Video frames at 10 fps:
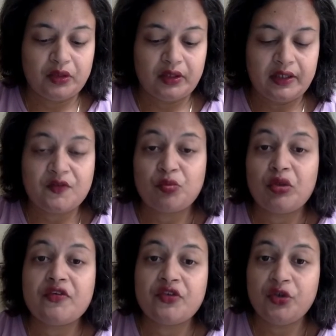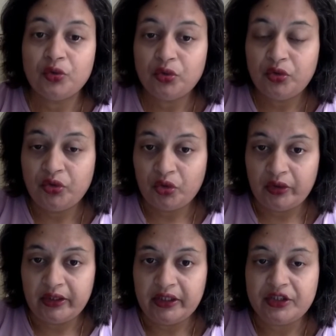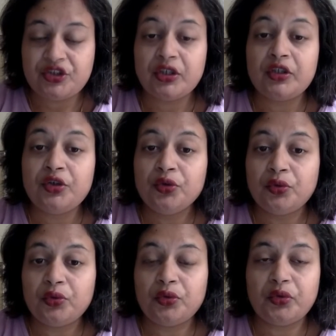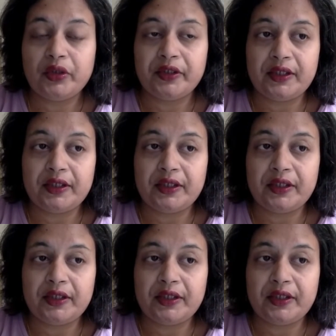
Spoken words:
express your knowledge and your